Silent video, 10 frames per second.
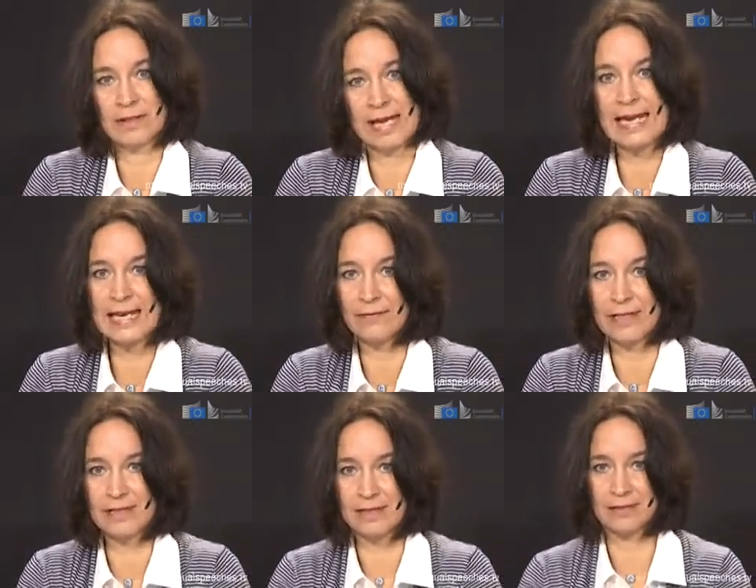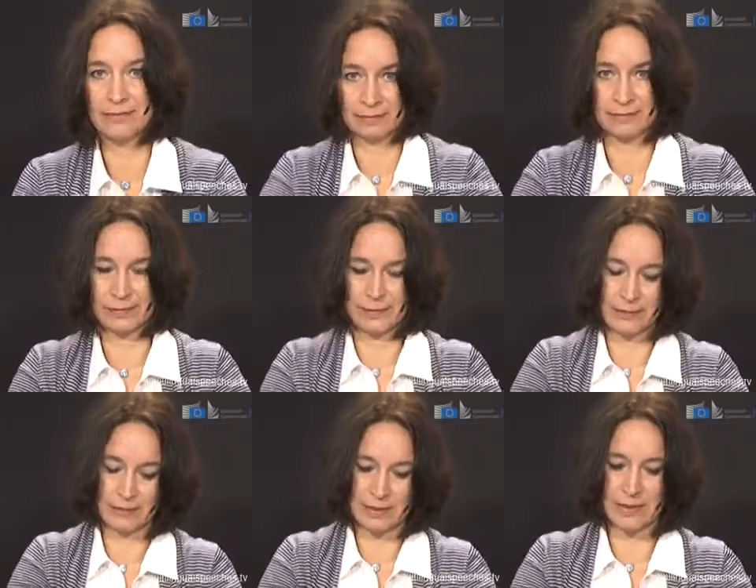Ken Livingstone,
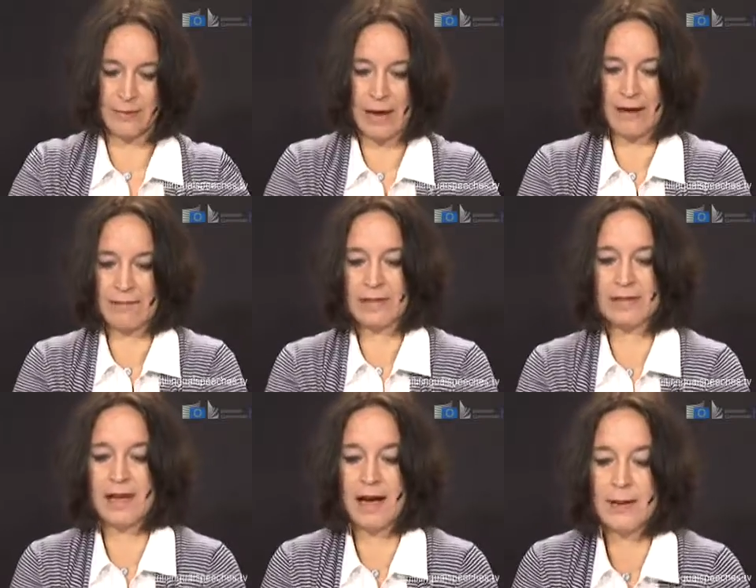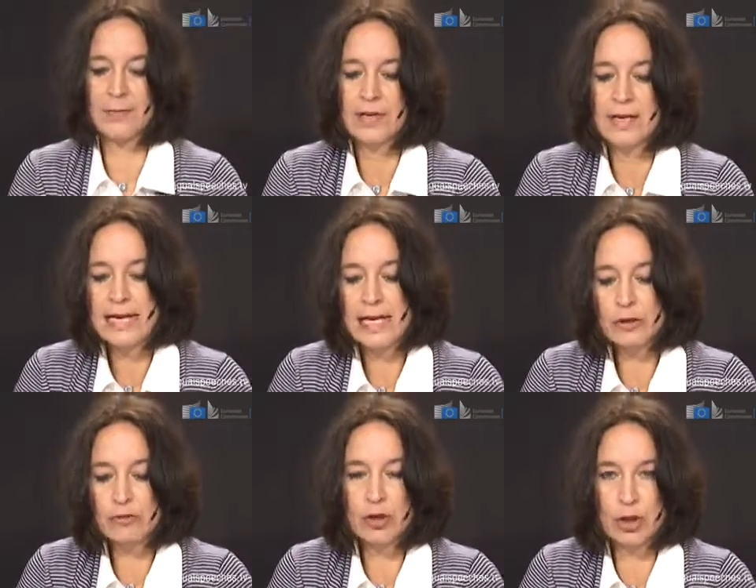he was their mayor at the time,
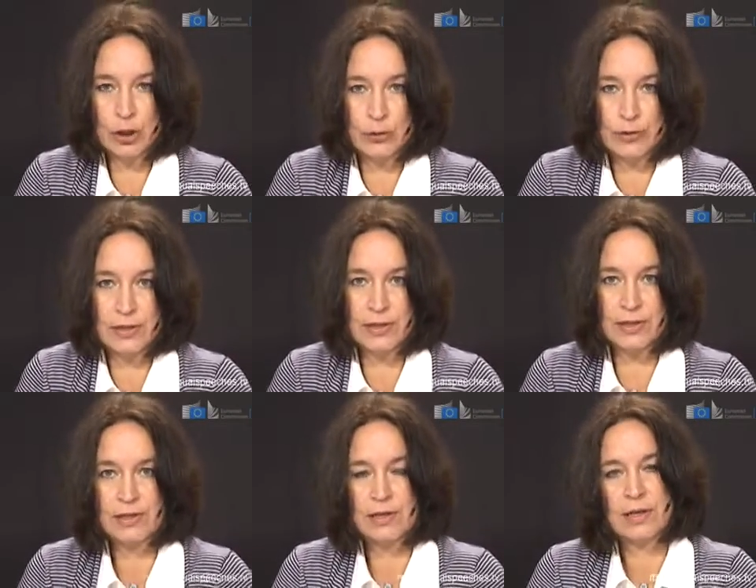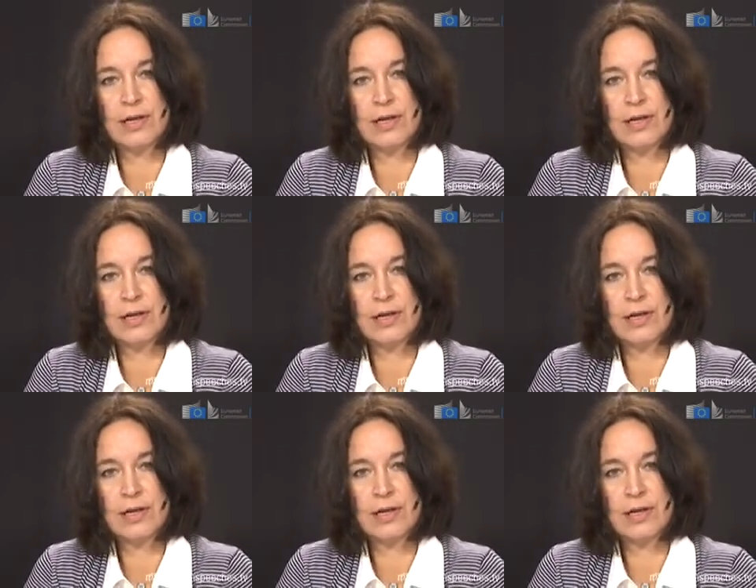introduced